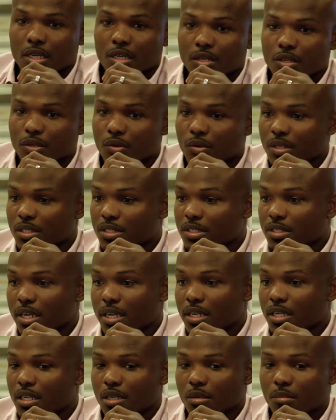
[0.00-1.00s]
you know, in the
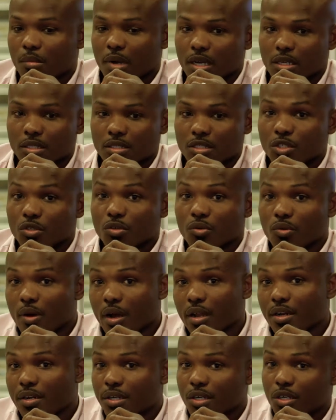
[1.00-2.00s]
stadium. I can still go
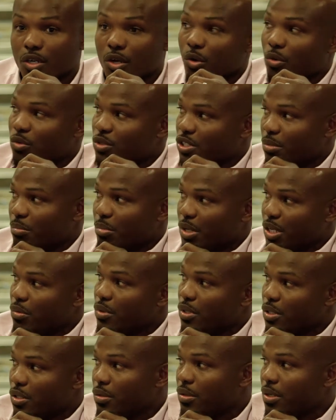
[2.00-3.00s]
out here and coach and be
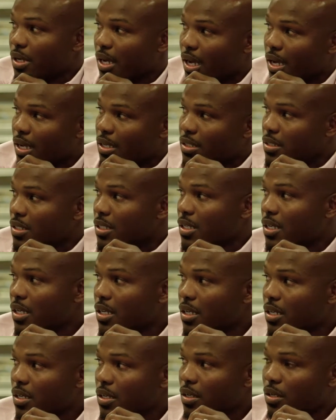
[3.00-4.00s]
with you guys,
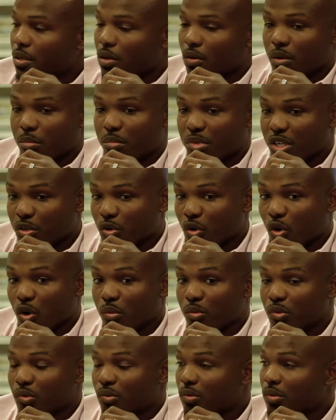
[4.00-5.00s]
you know, and be
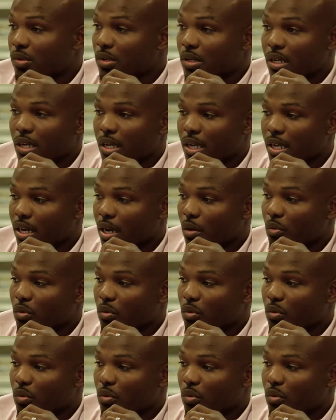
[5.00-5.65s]
normal. And I